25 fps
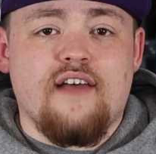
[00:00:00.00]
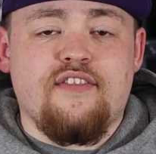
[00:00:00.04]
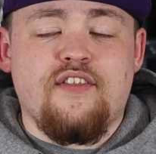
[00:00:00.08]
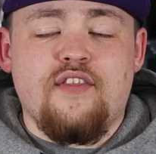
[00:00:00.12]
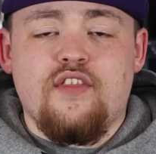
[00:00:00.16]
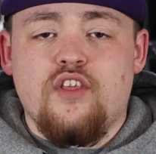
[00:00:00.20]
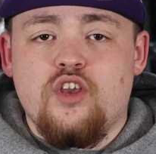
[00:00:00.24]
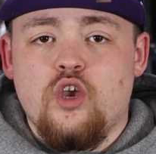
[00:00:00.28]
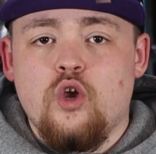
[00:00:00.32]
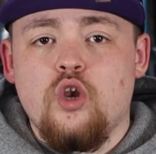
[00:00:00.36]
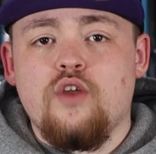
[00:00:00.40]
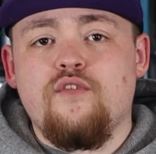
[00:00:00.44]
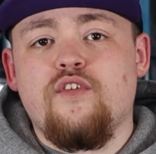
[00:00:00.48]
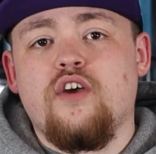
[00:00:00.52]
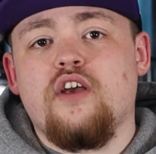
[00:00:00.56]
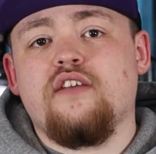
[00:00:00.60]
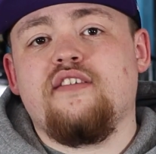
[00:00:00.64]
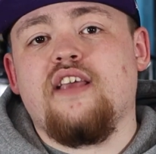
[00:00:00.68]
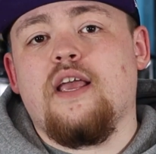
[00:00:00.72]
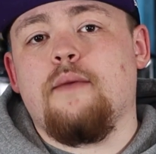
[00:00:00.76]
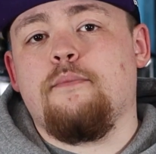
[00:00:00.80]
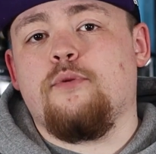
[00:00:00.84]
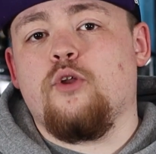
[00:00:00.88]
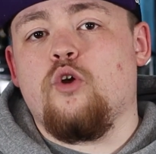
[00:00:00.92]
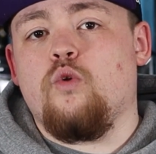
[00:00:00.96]
I think the
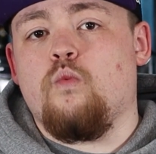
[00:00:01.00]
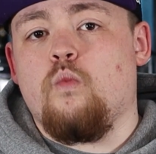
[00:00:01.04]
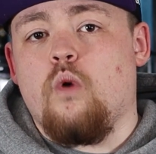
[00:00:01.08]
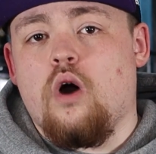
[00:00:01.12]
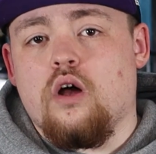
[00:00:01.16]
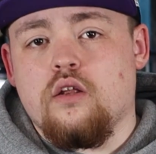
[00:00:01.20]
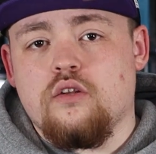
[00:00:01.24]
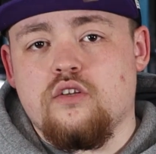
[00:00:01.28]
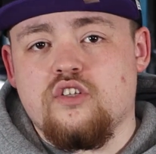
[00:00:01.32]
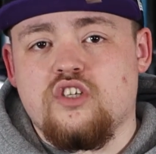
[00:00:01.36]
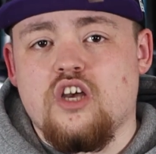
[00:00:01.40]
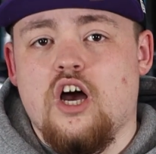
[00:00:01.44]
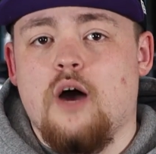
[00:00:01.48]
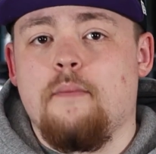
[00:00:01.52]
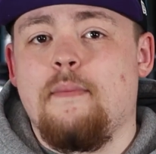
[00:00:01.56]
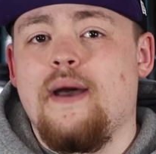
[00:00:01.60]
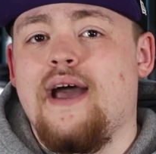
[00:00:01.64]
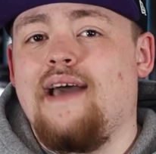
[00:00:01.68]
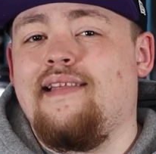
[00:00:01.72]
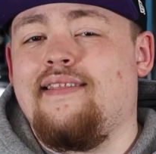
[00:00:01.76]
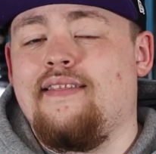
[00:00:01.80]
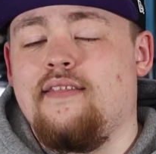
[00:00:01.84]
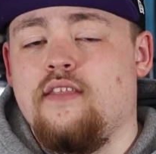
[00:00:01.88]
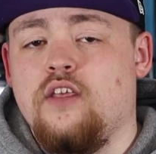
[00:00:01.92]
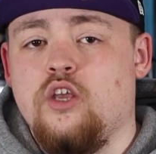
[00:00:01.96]
University Blue ones are
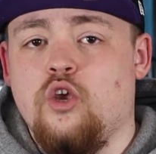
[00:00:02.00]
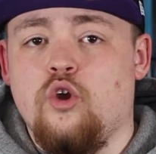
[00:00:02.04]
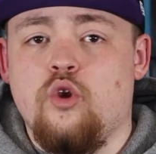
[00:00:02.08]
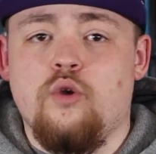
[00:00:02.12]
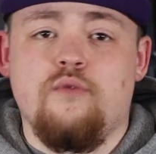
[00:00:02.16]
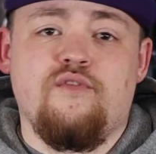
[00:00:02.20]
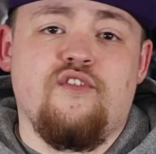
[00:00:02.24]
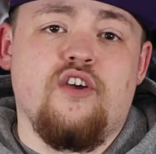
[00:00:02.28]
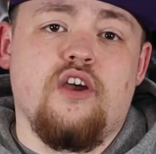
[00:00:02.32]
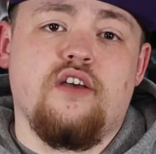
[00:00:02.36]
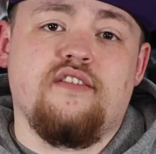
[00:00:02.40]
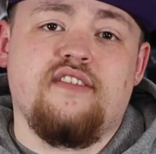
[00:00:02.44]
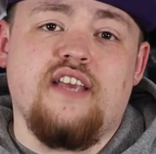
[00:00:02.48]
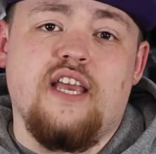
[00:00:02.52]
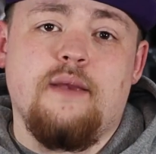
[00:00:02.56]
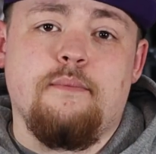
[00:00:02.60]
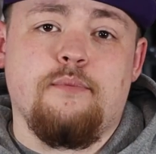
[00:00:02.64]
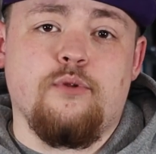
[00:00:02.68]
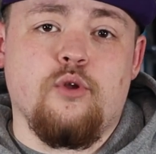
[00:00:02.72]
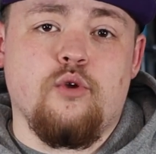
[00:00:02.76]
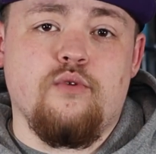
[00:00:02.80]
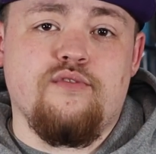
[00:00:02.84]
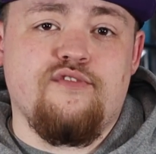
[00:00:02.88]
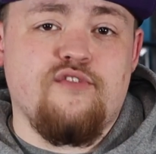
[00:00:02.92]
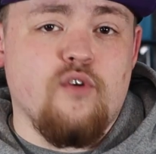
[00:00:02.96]
better than the University
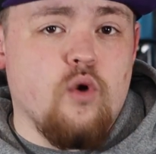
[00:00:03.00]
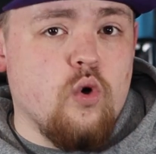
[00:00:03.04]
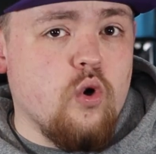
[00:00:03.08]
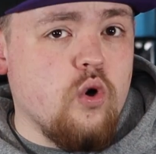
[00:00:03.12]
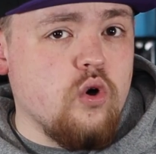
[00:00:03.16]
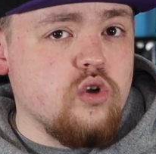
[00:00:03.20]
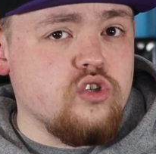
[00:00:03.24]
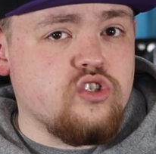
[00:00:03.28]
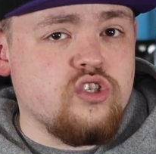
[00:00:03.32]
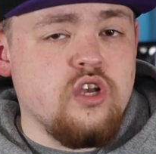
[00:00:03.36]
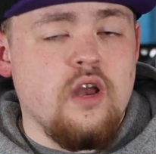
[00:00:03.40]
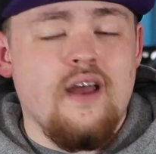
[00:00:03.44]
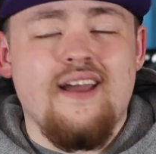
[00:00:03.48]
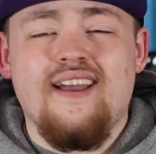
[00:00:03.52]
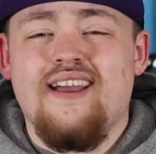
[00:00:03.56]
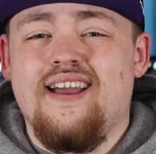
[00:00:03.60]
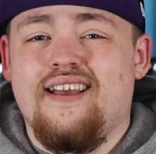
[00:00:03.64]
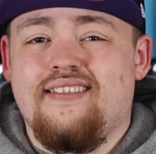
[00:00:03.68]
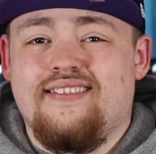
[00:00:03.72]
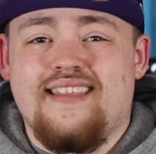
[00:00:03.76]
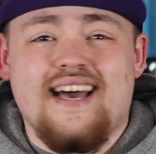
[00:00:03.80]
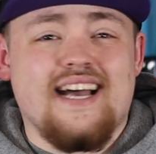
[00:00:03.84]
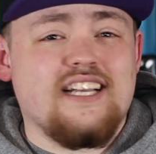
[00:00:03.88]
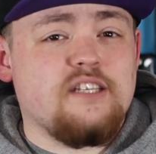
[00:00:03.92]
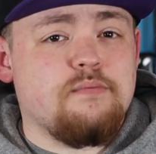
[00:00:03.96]
Blue fours.
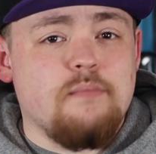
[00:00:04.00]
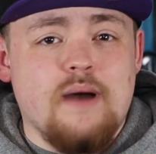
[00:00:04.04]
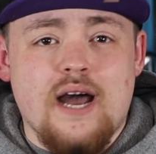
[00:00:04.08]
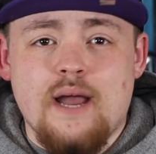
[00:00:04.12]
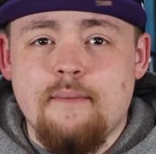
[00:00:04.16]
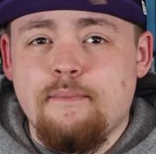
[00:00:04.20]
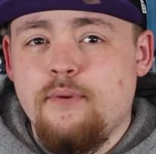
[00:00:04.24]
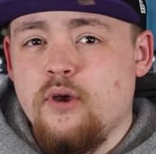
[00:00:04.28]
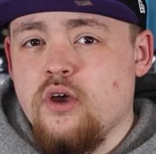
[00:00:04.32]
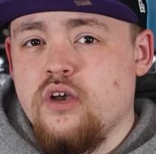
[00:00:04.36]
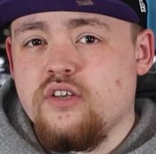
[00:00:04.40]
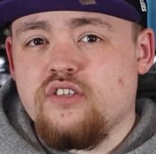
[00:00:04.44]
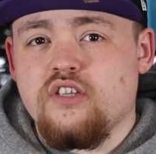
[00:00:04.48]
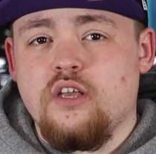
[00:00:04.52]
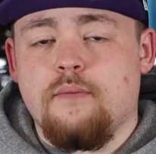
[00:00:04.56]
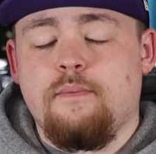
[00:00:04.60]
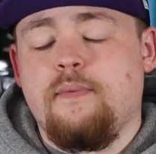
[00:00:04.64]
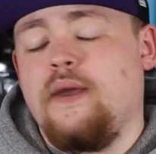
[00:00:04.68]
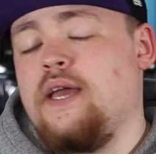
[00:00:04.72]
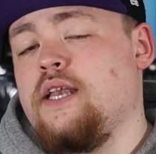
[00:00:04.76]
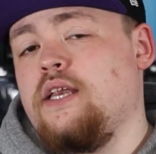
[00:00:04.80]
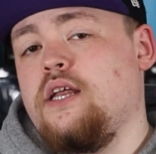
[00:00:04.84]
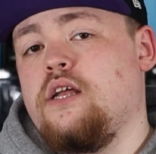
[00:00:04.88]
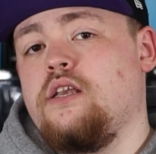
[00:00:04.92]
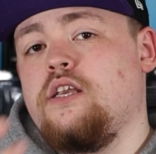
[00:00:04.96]
That's my personal
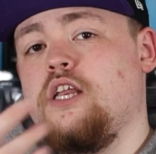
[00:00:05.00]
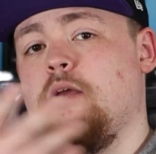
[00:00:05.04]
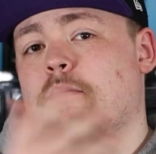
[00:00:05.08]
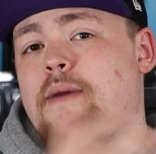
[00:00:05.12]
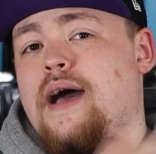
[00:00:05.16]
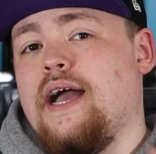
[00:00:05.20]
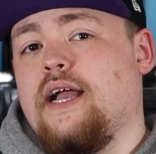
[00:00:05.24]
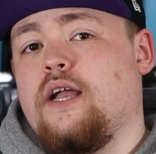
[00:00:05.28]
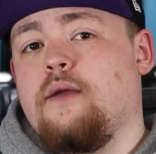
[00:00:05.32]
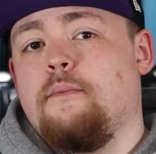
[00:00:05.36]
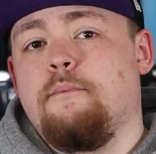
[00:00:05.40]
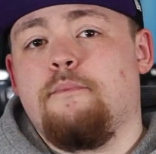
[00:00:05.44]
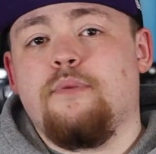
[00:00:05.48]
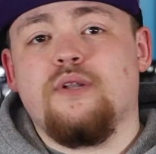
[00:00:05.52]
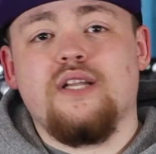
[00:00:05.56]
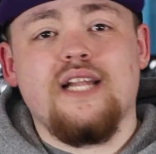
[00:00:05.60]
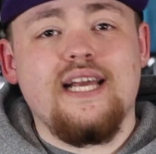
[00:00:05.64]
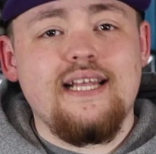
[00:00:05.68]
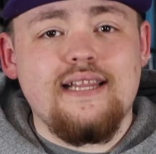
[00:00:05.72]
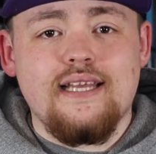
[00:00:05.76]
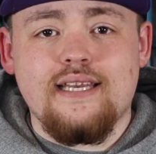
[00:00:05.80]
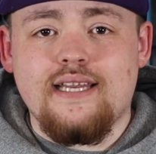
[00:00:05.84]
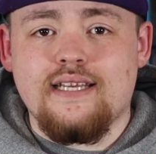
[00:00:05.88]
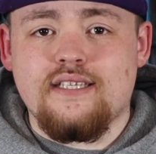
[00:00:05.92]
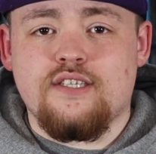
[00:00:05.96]
opinion. You might
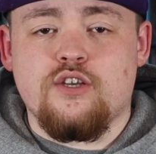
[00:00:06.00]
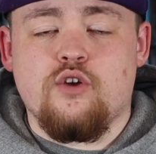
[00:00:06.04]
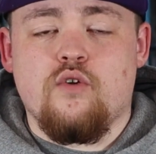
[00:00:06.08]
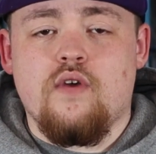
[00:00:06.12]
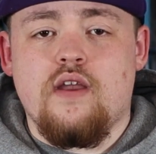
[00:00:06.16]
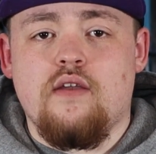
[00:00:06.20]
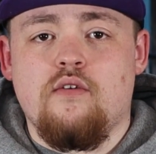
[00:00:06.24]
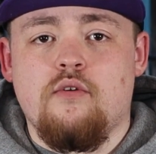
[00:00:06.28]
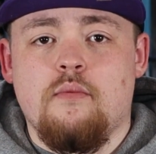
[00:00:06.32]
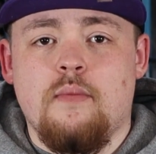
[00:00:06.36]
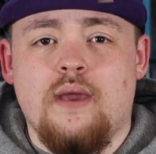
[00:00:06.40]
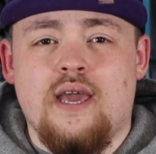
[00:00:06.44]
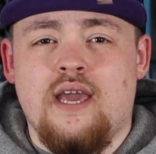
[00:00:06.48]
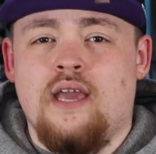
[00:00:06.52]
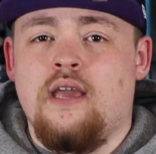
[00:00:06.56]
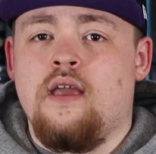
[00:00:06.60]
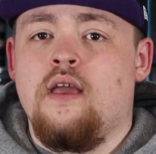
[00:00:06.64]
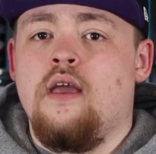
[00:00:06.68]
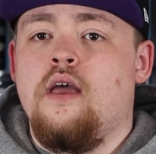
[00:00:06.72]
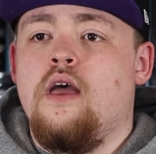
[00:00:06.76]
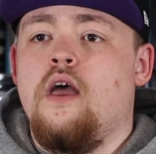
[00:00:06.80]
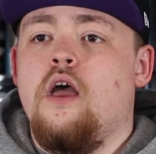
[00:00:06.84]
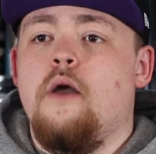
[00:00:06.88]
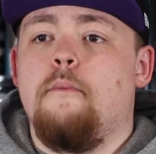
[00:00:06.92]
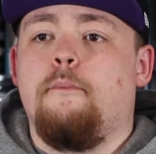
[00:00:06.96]
completely disagree with me,
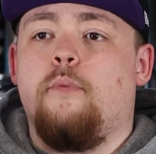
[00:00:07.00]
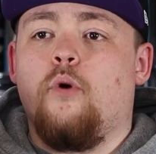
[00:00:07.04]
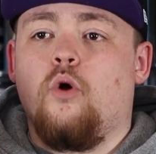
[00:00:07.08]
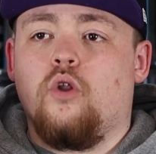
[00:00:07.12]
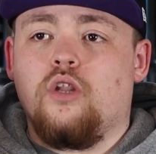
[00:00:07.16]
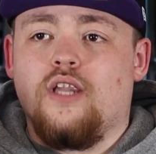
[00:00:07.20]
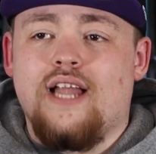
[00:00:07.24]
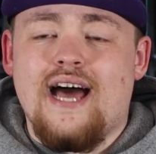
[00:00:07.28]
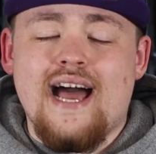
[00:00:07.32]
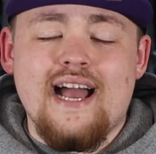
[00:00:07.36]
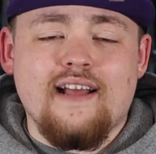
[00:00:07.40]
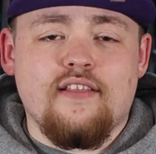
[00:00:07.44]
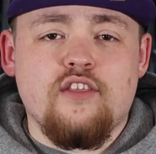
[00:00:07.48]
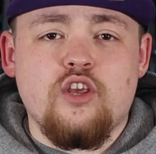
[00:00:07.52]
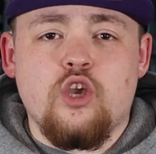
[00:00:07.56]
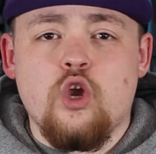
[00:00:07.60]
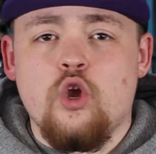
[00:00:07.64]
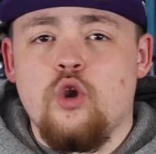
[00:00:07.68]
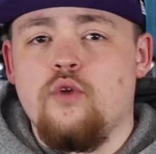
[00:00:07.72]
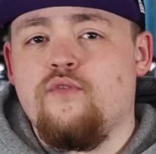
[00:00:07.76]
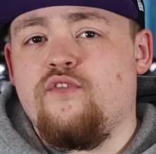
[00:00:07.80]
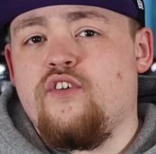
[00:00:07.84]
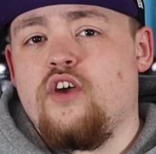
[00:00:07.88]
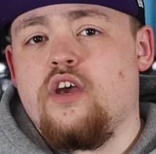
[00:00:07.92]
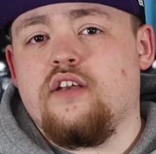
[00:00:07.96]
but like the
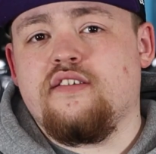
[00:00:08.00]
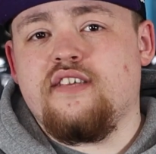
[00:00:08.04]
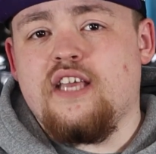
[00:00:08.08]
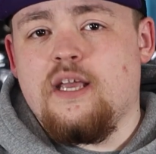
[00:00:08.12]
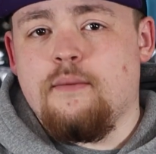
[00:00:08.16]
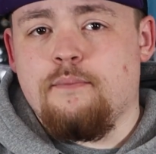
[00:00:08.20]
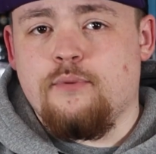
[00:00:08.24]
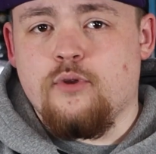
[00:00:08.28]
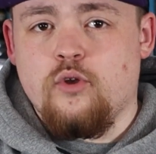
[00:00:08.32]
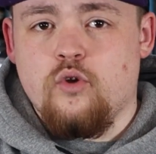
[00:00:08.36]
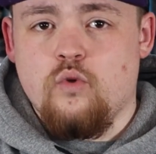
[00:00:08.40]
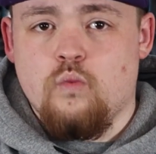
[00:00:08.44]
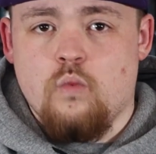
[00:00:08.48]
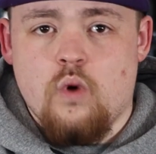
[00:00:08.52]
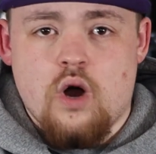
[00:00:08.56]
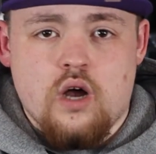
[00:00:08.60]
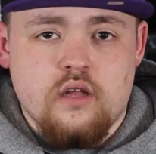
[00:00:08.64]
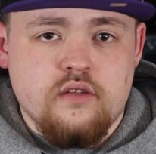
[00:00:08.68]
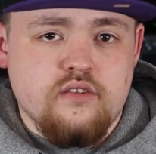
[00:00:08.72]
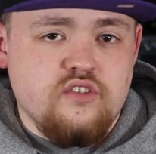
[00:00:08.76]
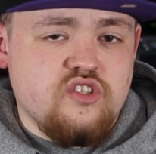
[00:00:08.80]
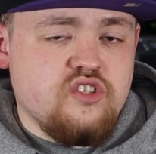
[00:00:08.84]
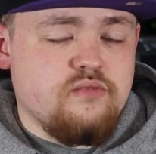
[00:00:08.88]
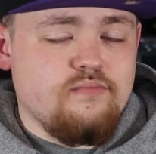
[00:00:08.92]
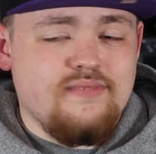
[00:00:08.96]
University Blue
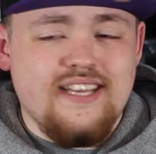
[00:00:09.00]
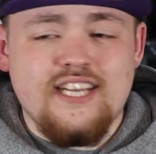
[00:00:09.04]
ones,